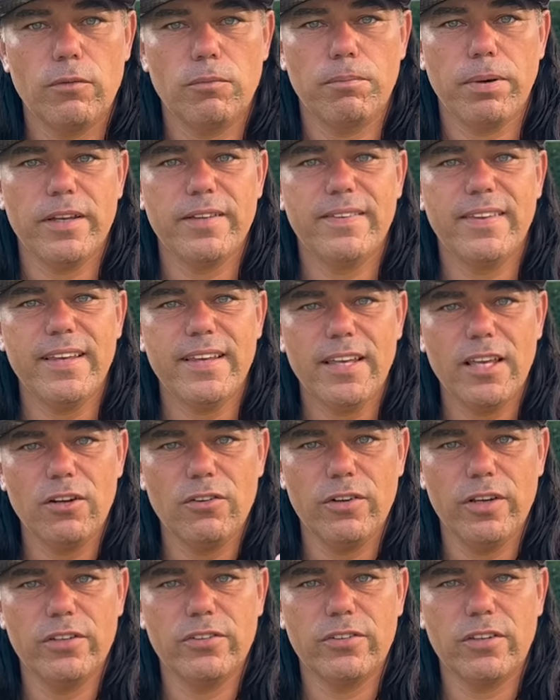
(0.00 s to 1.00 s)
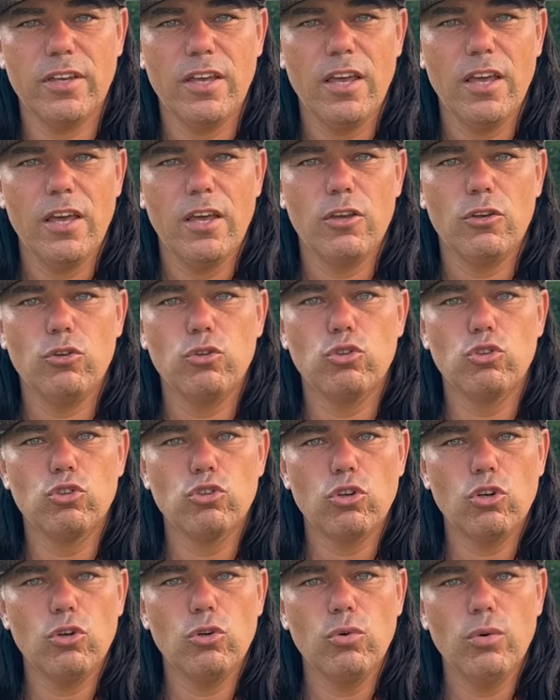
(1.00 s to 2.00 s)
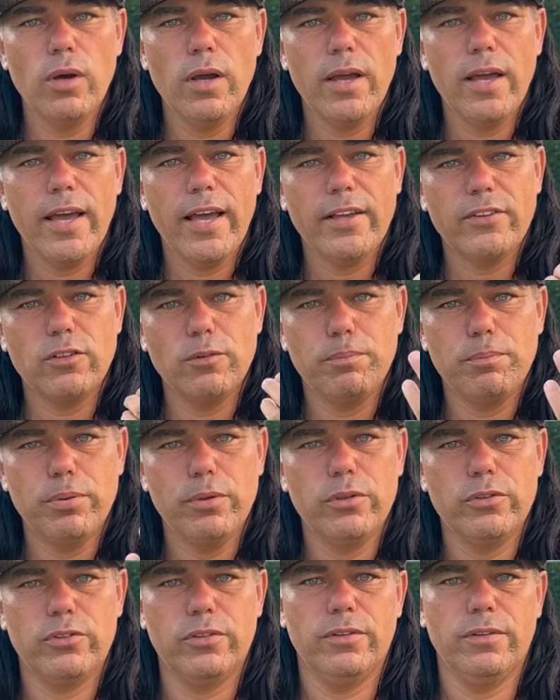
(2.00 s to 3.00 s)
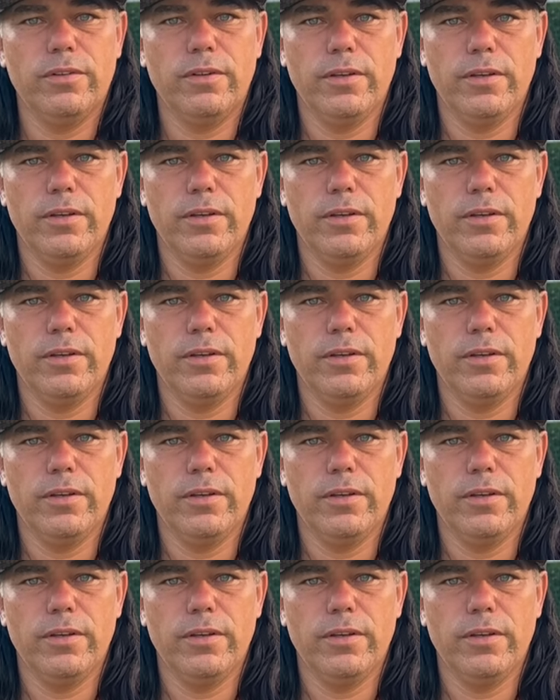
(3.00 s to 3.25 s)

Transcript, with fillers: By taking risk, you grow as a person.